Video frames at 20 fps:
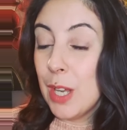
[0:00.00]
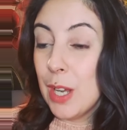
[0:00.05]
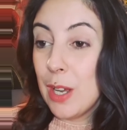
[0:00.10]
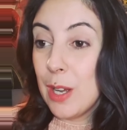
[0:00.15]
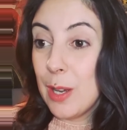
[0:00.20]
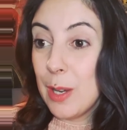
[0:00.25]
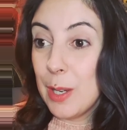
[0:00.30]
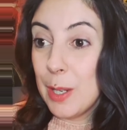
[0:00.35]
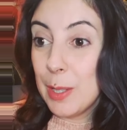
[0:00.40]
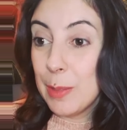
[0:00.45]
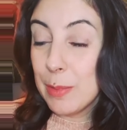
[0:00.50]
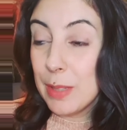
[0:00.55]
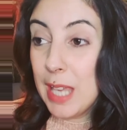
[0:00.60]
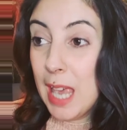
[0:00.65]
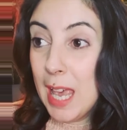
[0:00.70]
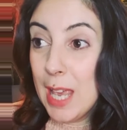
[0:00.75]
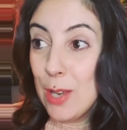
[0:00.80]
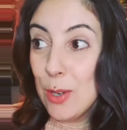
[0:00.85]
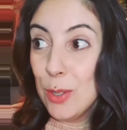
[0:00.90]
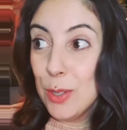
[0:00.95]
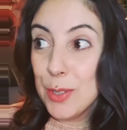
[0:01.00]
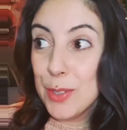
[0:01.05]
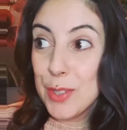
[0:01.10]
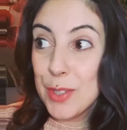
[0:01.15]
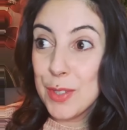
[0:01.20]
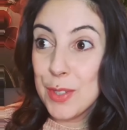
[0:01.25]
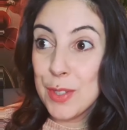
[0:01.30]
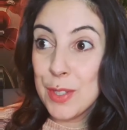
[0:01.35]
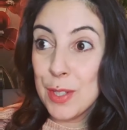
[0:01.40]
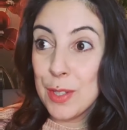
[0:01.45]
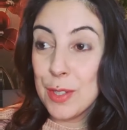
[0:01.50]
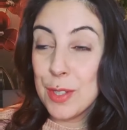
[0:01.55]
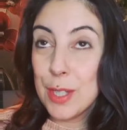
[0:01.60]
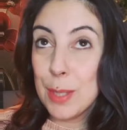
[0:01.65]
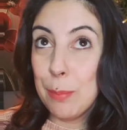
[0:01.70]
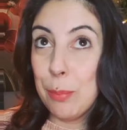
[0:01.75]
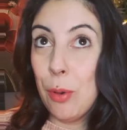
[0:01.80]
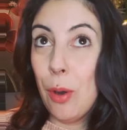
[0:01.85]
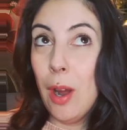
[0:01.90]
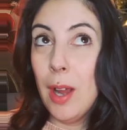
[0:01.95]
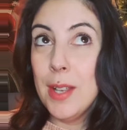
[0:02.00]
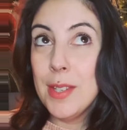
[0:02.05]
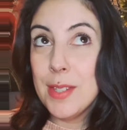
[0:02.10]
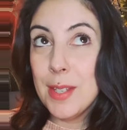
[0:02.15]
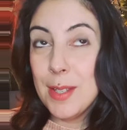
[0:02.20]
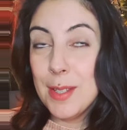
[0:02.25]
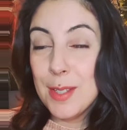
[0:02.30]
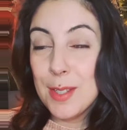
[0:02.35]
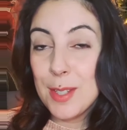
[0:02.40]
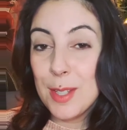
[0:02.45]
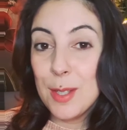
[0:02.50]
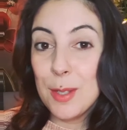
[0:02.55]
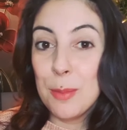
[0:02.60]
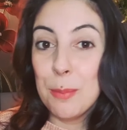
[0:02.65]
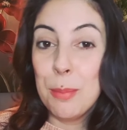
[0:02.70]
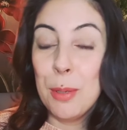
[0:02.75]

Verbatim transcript: uh, chaos surprises